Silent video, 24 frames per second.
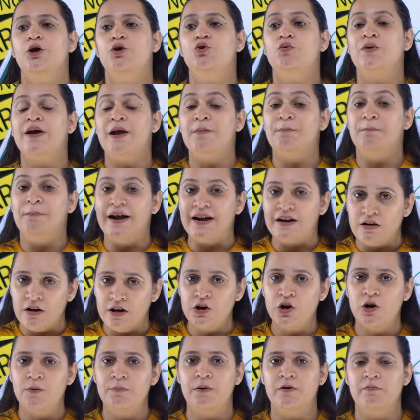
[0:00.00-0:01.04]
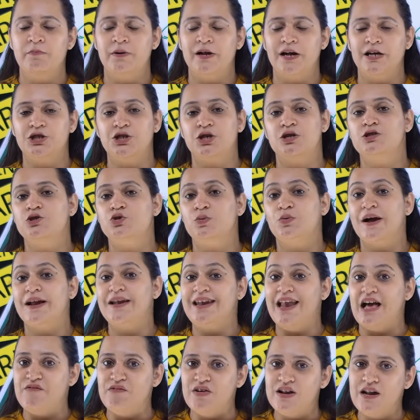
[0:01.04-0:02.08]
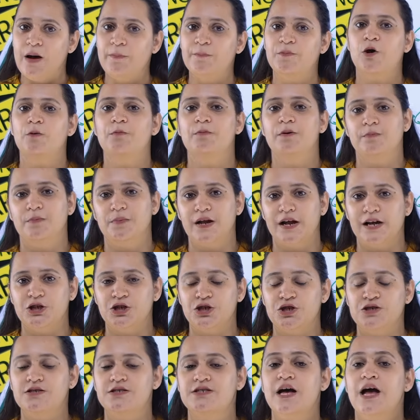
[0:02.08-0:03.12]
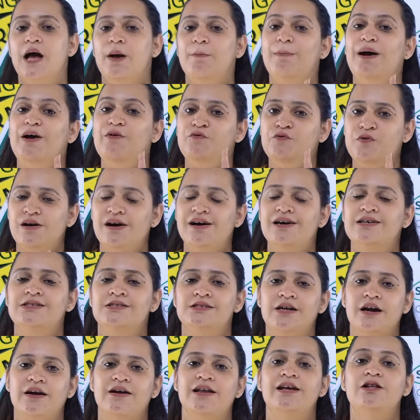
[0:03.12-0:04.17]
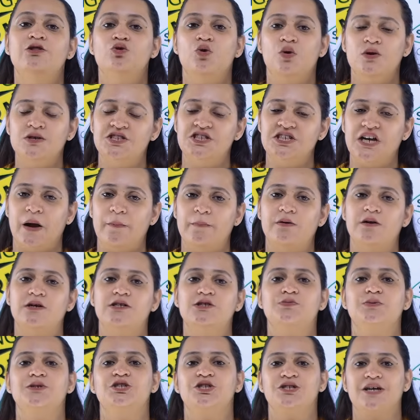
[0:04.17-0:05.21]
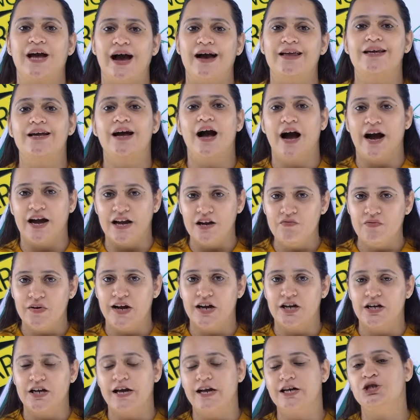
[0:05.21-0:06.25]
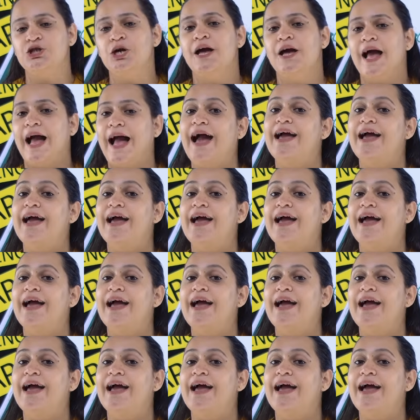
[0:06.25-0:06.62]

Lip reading: you can better your preparations, you can level up your preparations by first studying those chapters which carry high weightage,